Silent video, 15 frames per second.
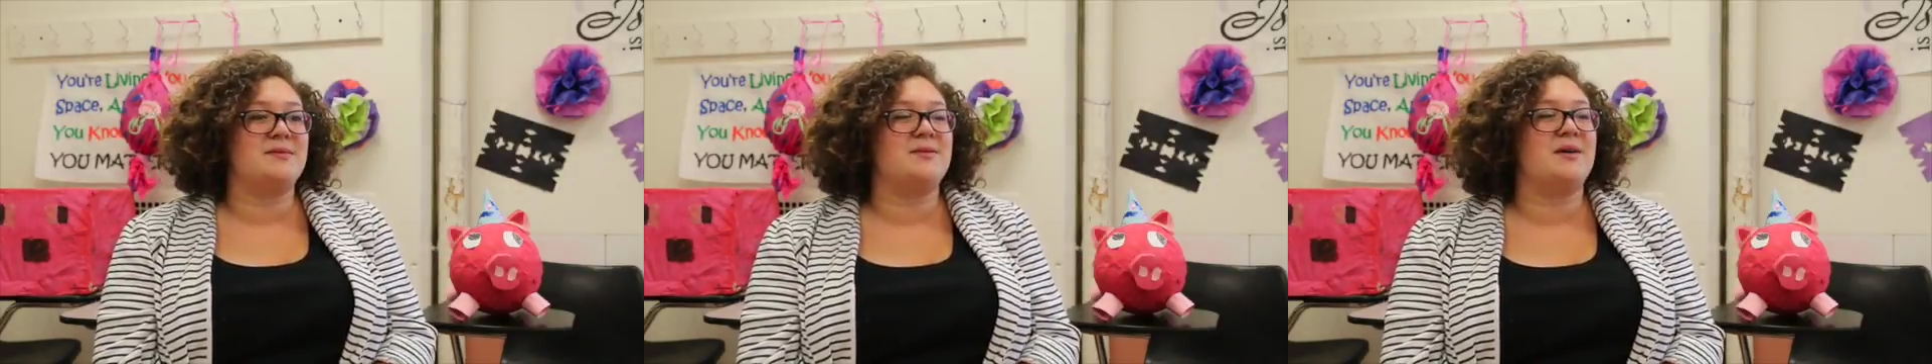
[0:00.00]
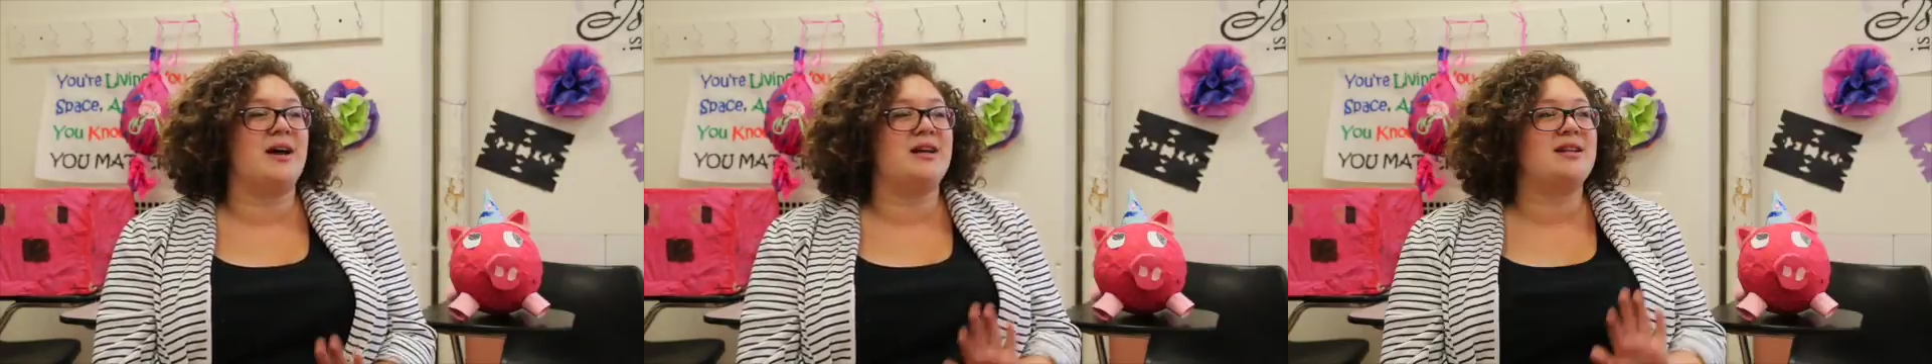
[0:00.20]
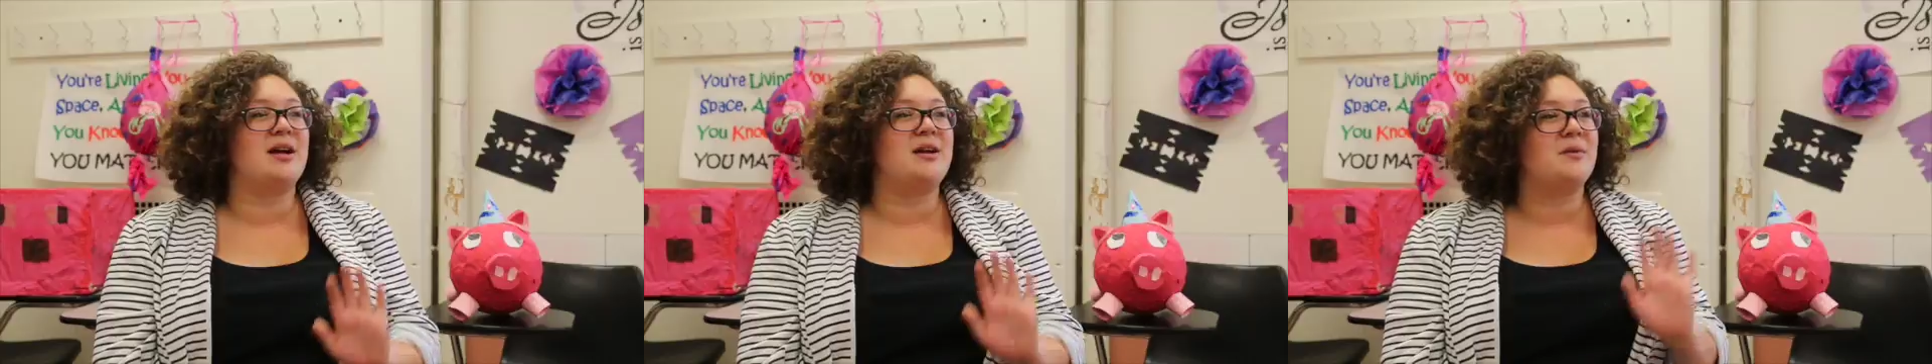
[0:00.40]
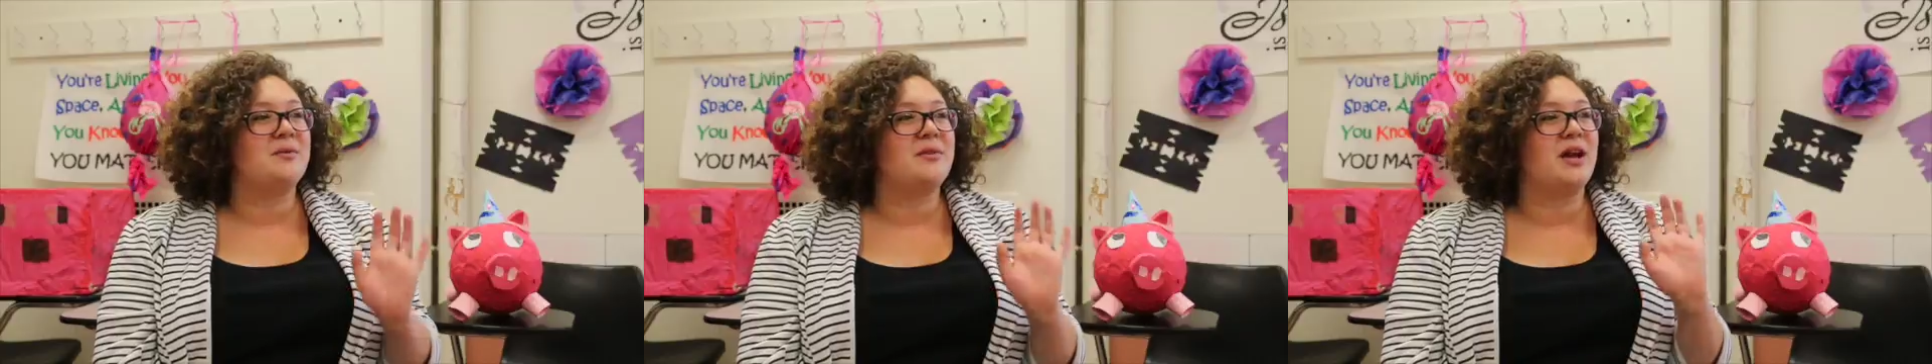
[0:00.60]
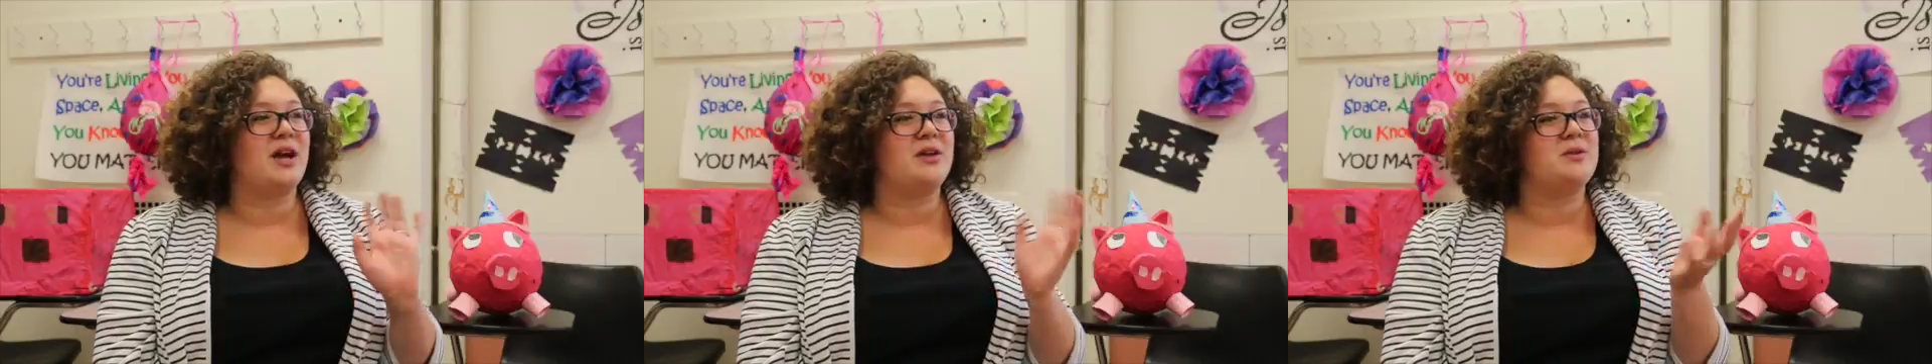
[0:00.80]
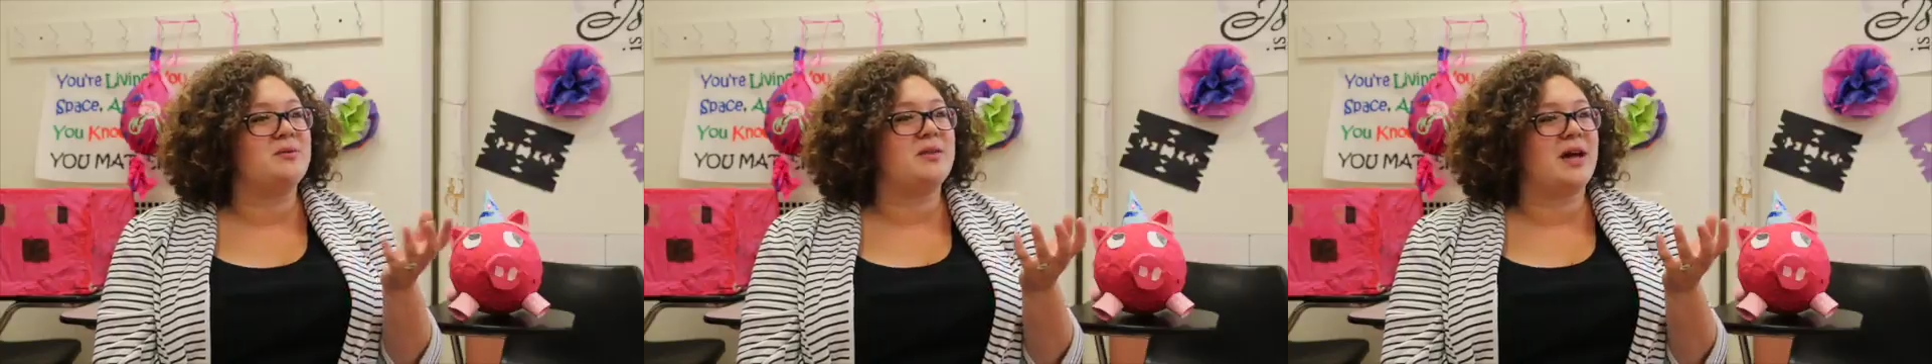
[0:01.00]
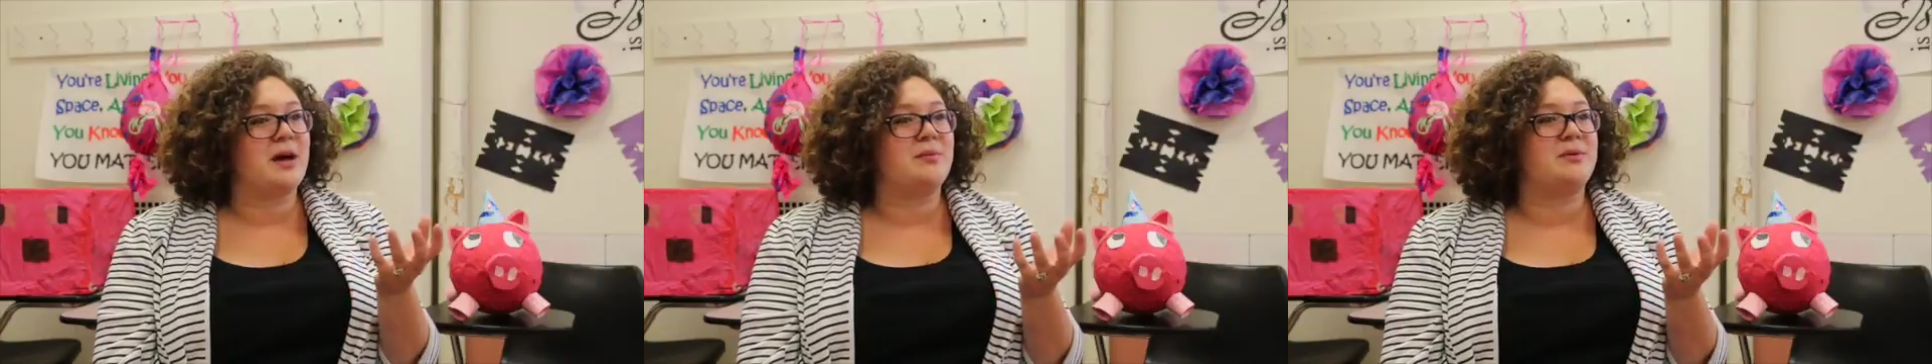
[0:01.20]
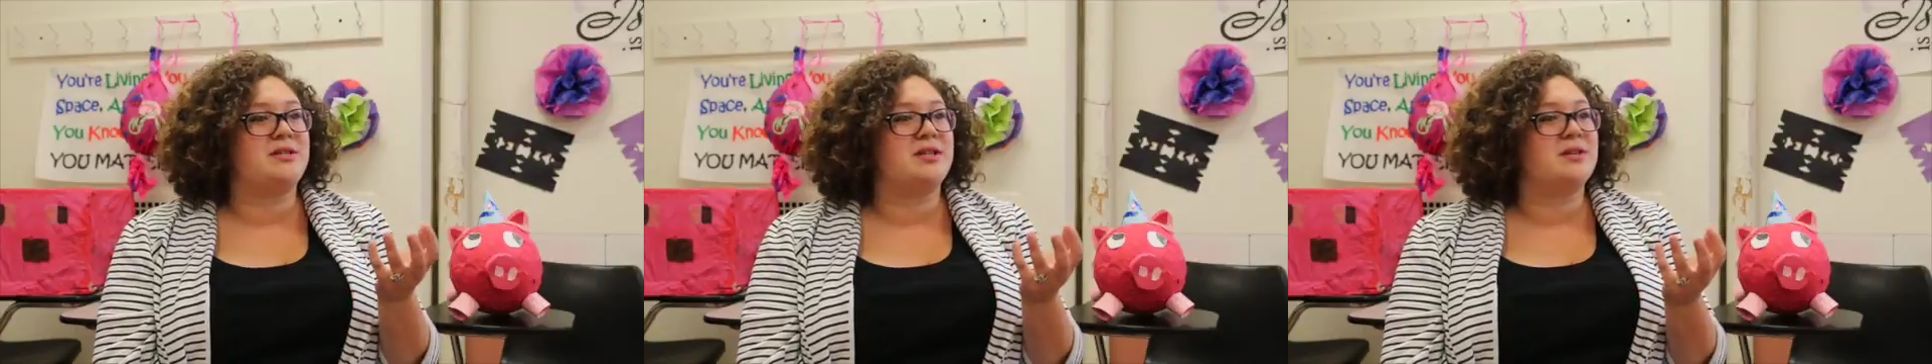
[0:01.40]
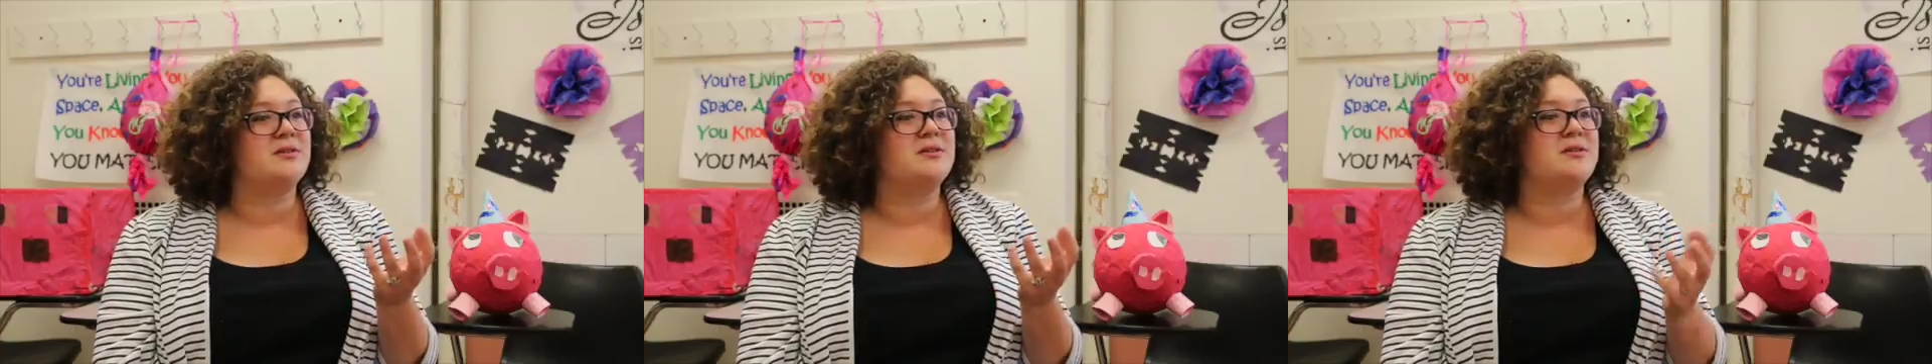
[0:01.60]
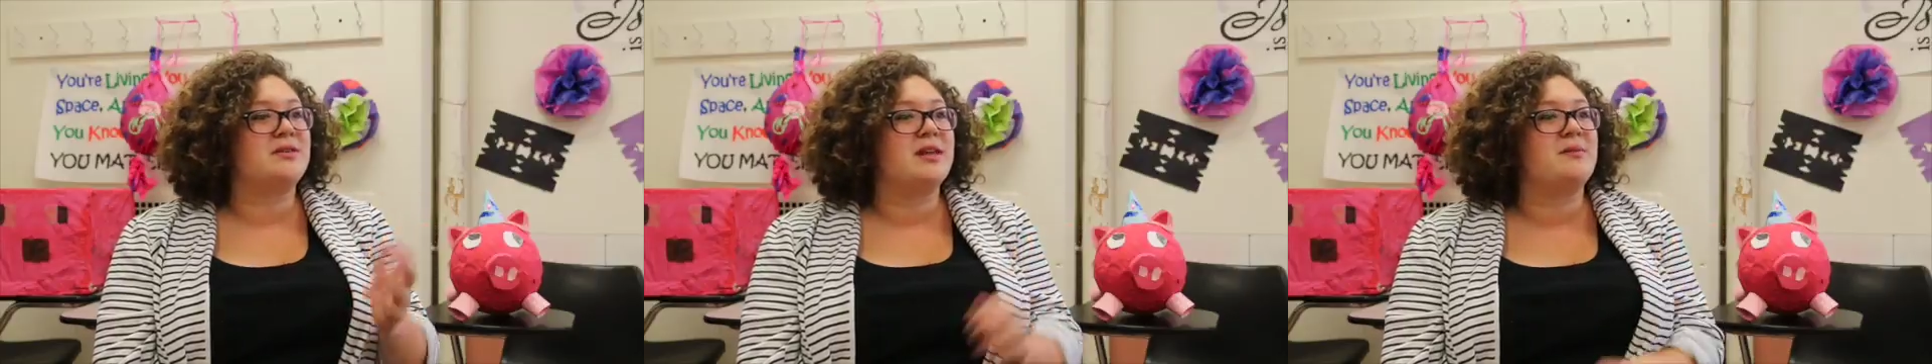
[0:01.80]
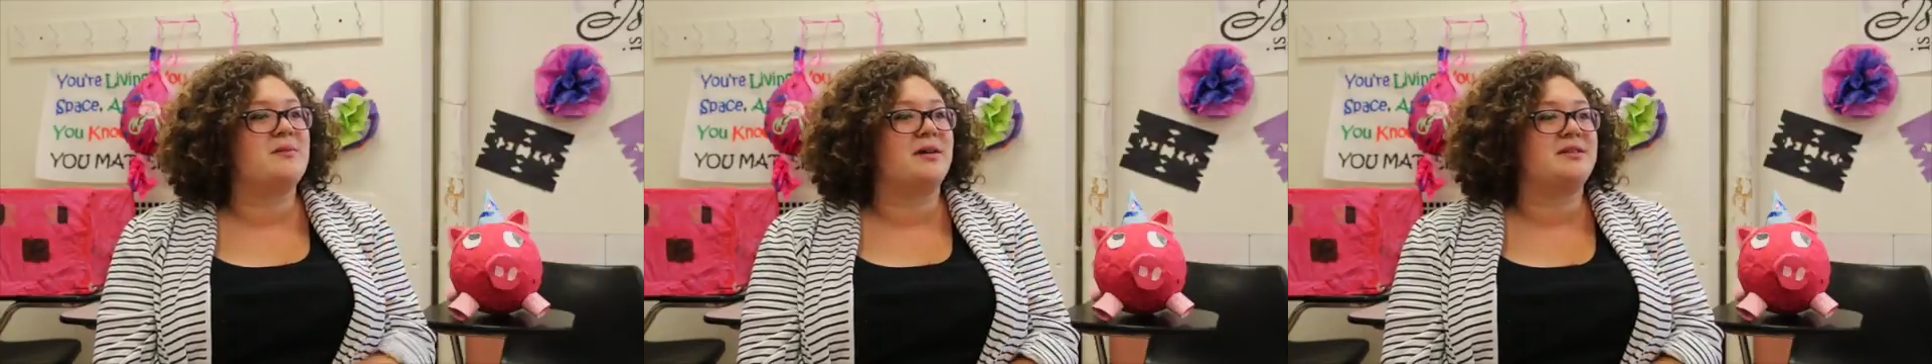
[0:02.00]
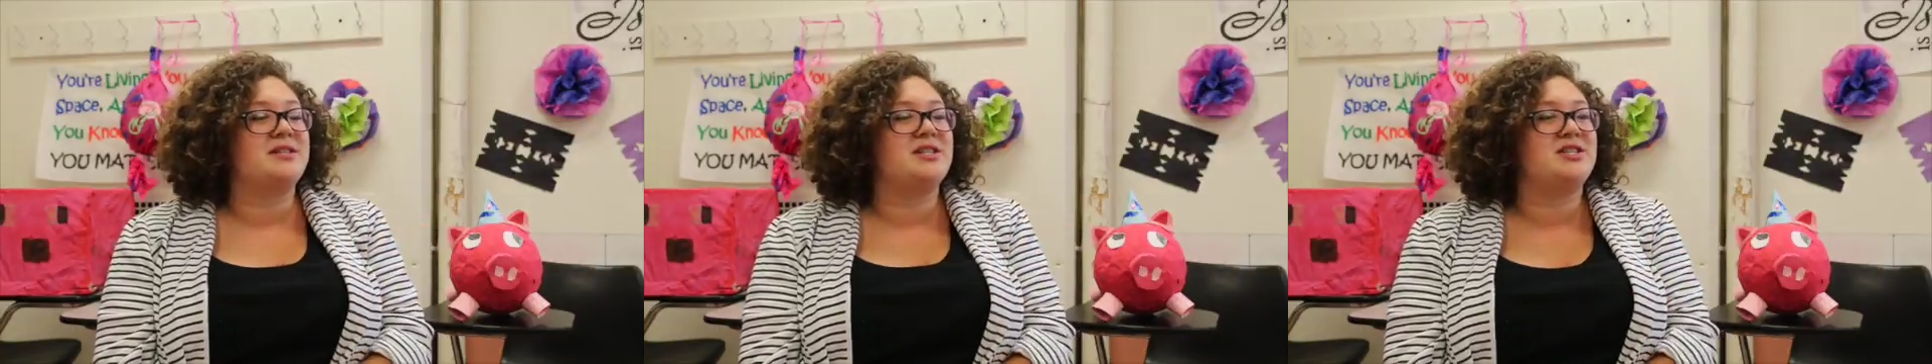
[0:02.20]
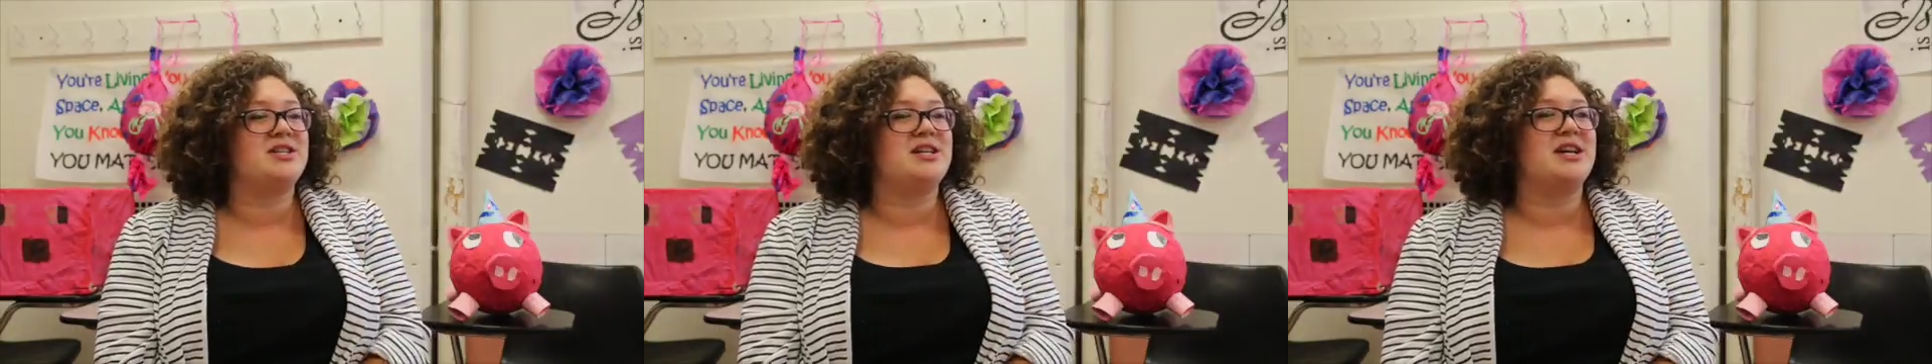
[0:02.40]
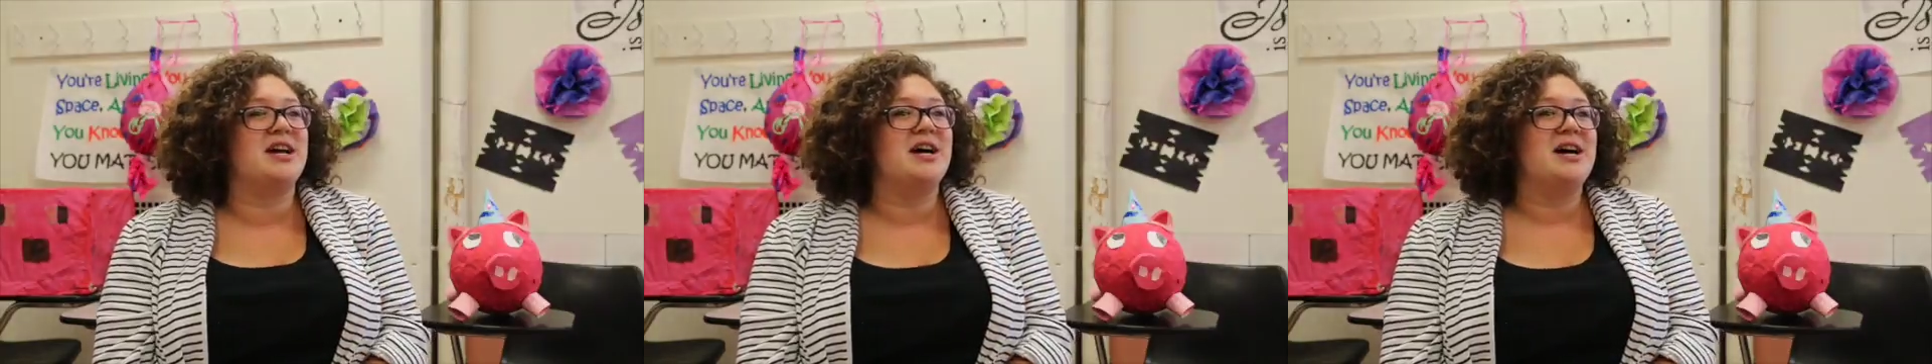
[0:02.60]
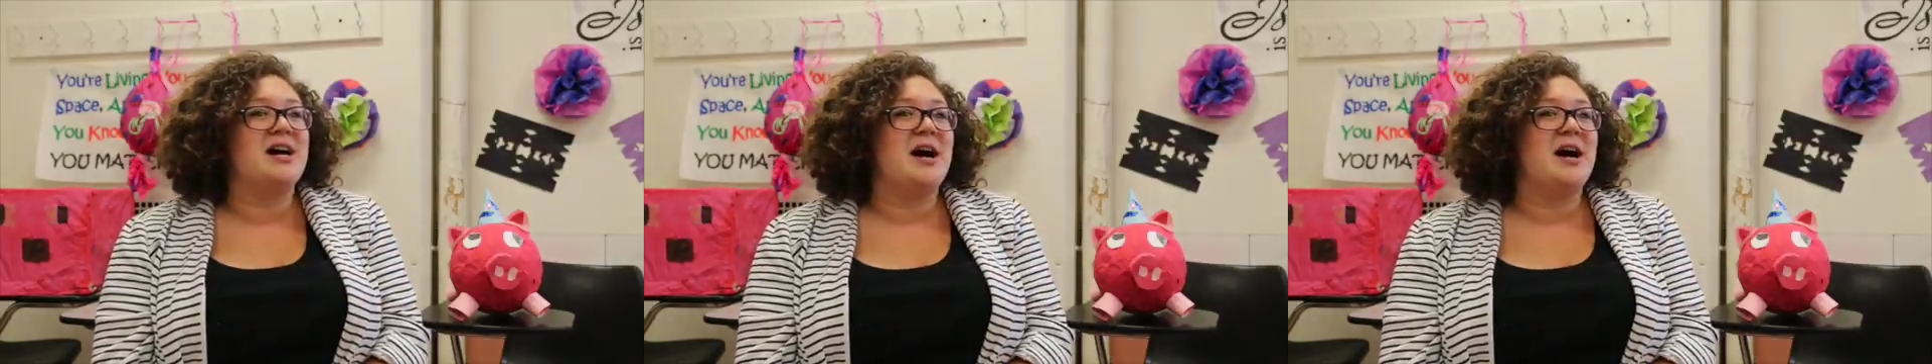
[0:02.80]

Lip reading: So I don't think I knew that particularly about teaching,